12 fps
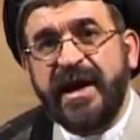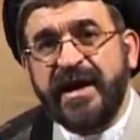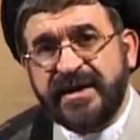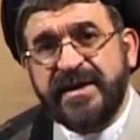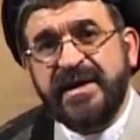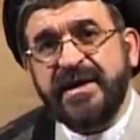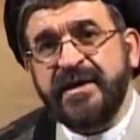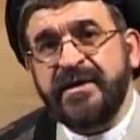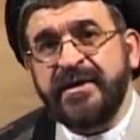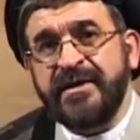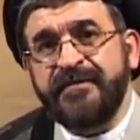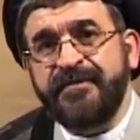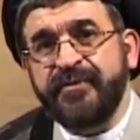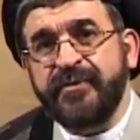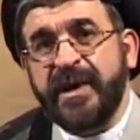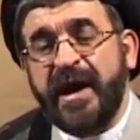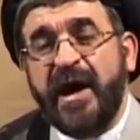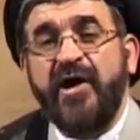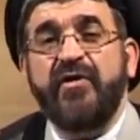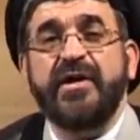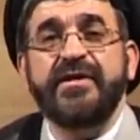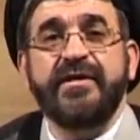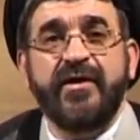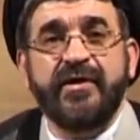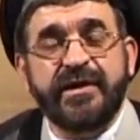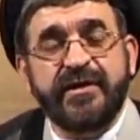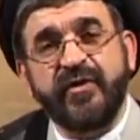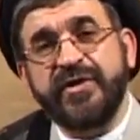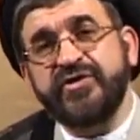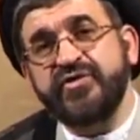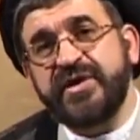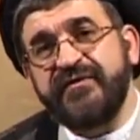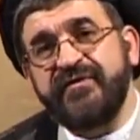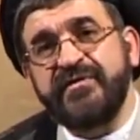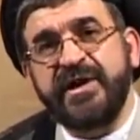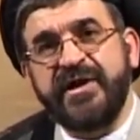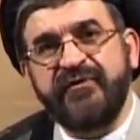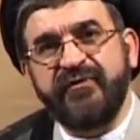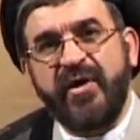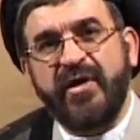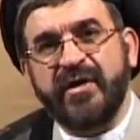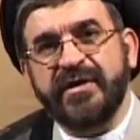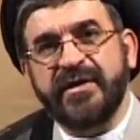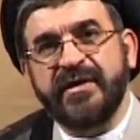still, how Allah is going to give him the reward?